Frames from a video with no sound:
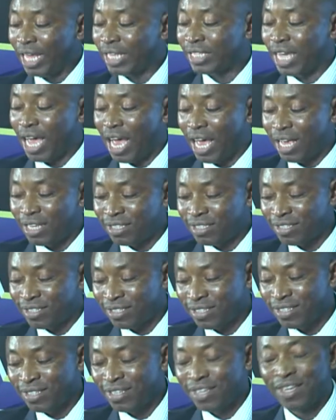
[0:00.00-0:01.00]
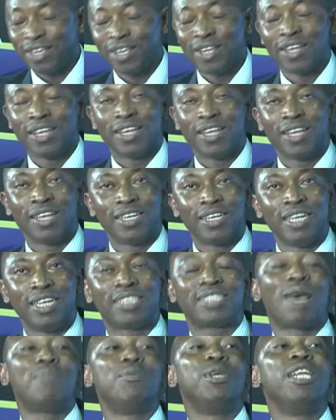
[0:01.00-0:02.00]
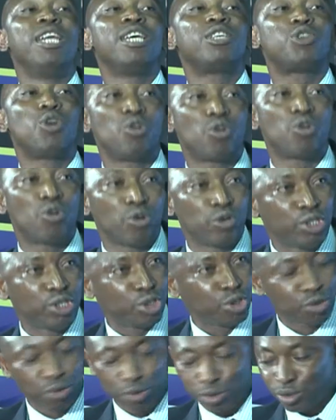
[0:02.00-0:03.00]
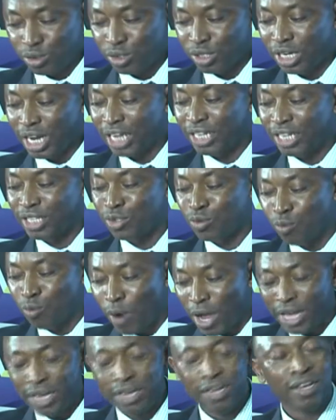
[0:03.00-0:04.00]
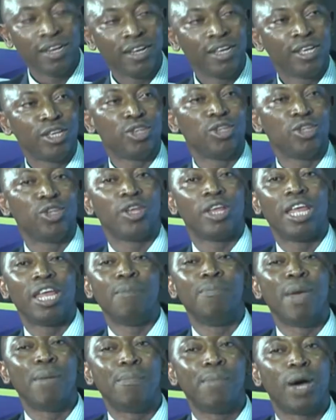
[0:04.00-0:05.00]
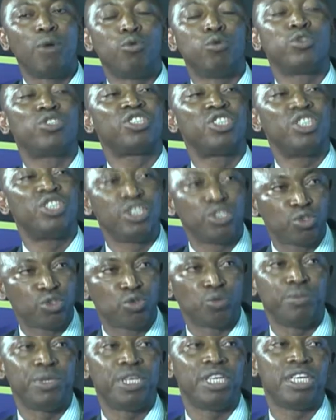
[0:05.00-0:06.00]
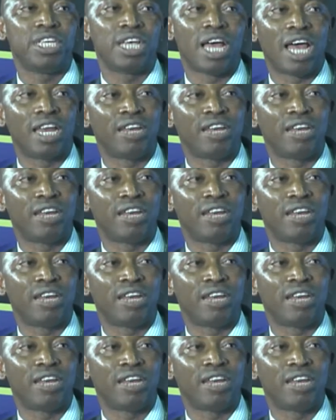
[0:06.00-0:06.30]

has determination conditions. That is when a member would cease to be an